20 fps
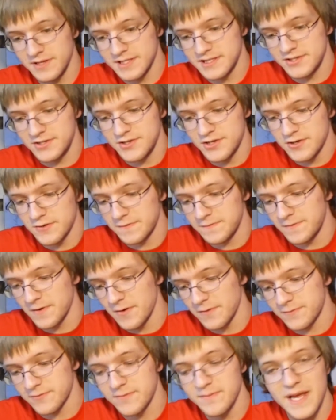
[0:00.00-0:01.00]
That's your
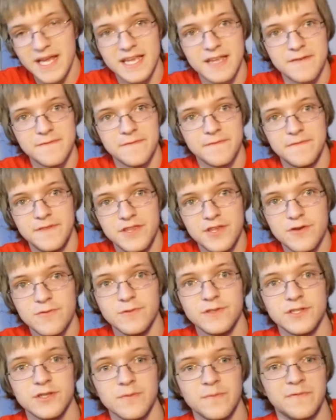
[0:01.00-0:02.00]
fault for making
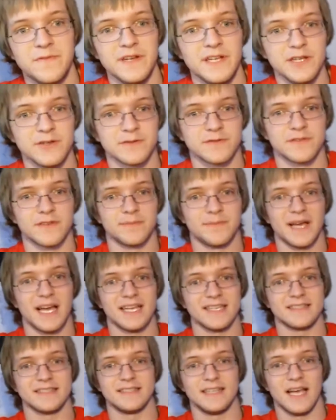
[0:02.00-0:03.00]
YouTube videos for the
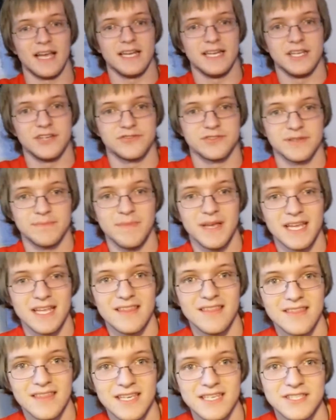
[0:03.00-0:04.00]
past 9 years and
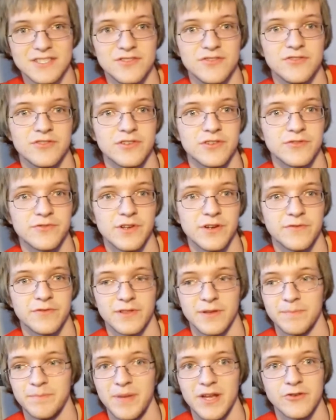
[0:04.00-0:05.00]
making this your career for
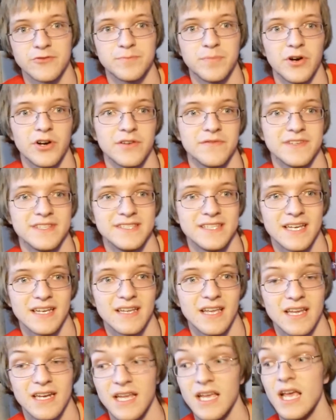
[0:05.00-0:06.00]
the better part of a
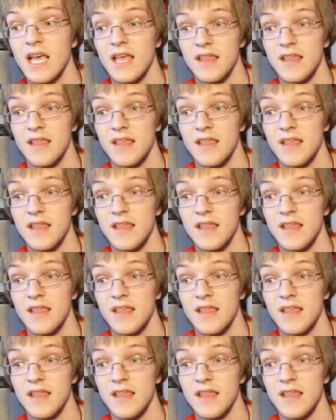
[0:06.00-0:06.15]
decade.